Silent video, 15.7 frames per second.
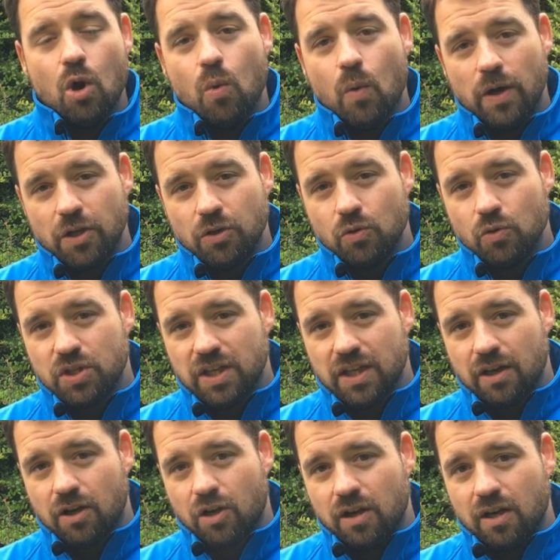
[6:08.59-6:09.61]
When you're using
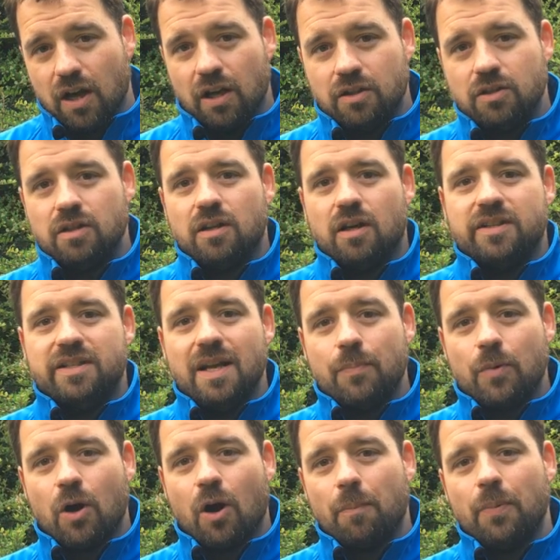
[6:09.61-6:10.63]
a
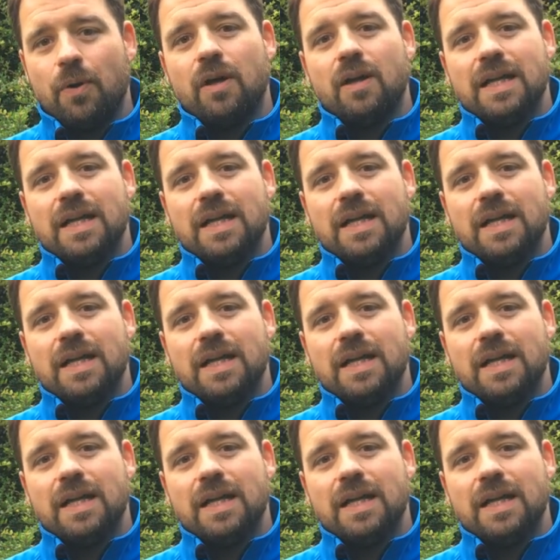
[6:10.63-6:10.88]
dip cup,